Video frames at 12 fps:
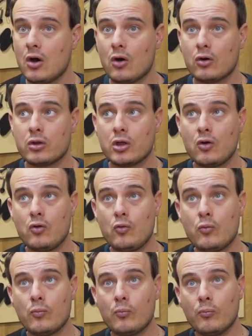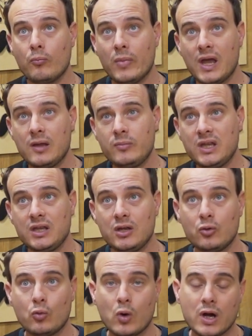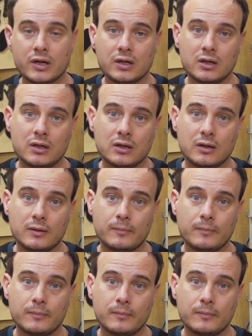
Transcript: although maybe one